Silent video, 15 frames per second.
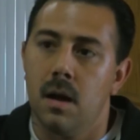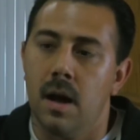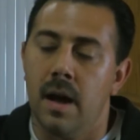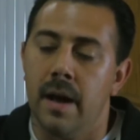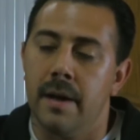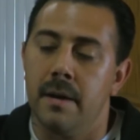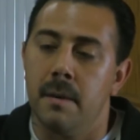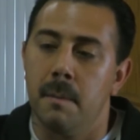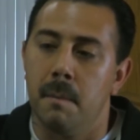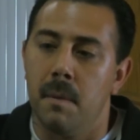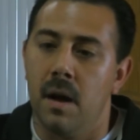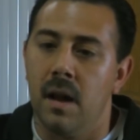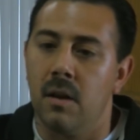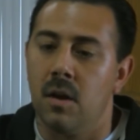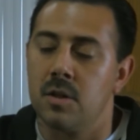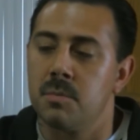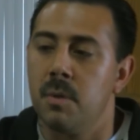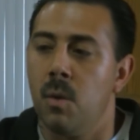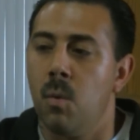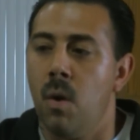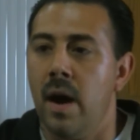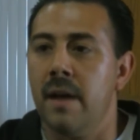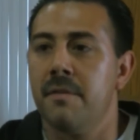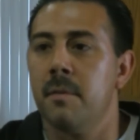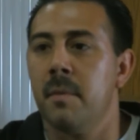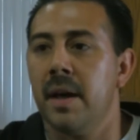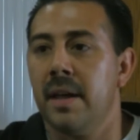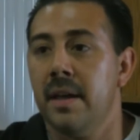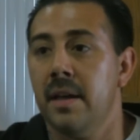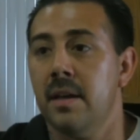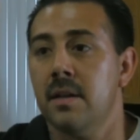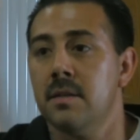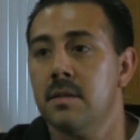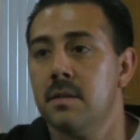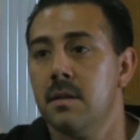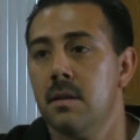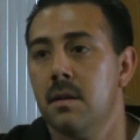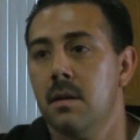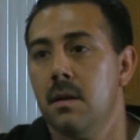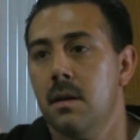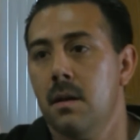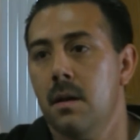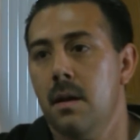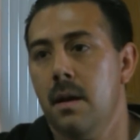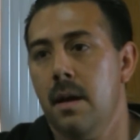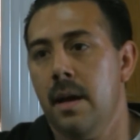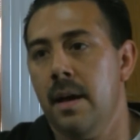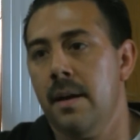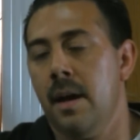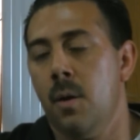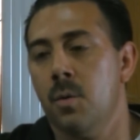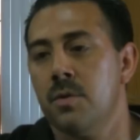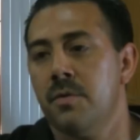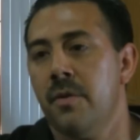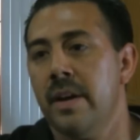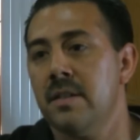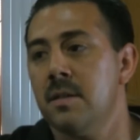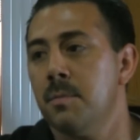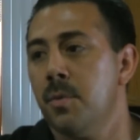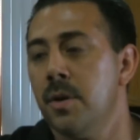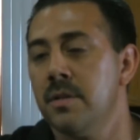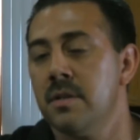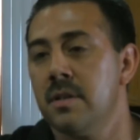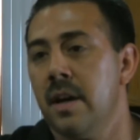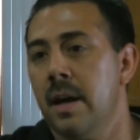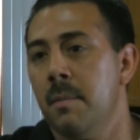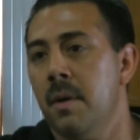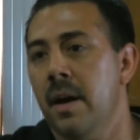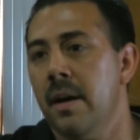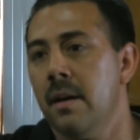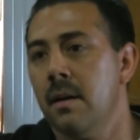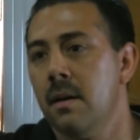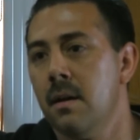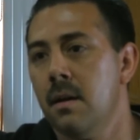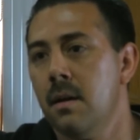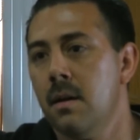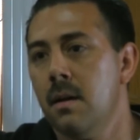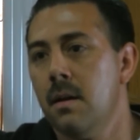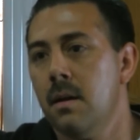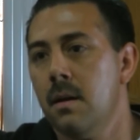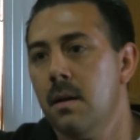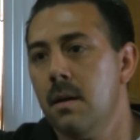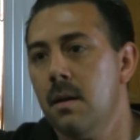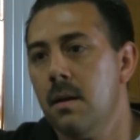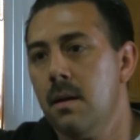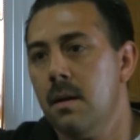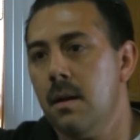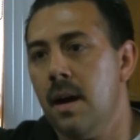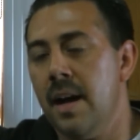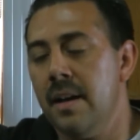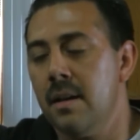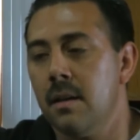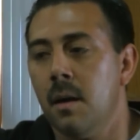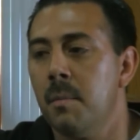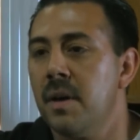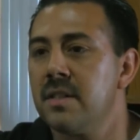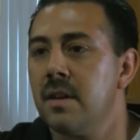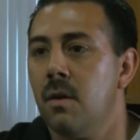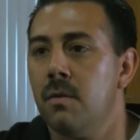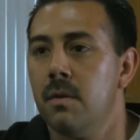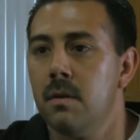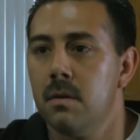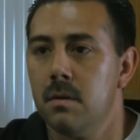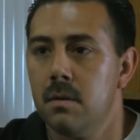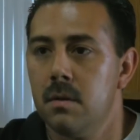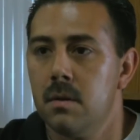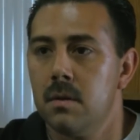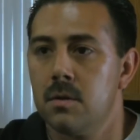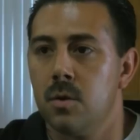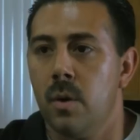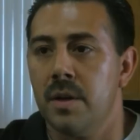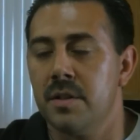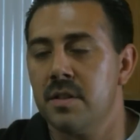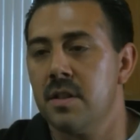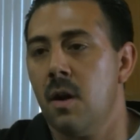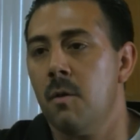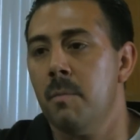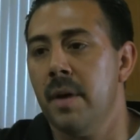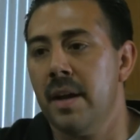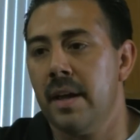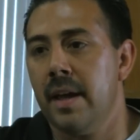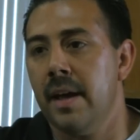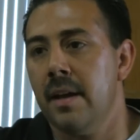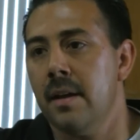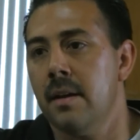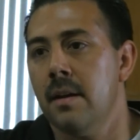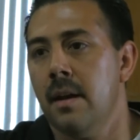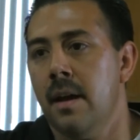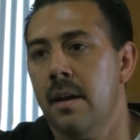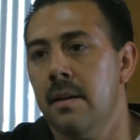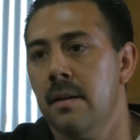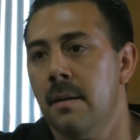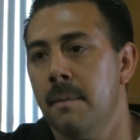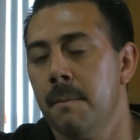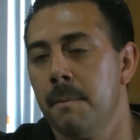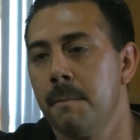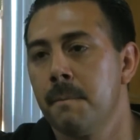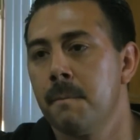I lost my wife and my kids, and I was facing prison time. I didn't love myself, so I just self-medicated, and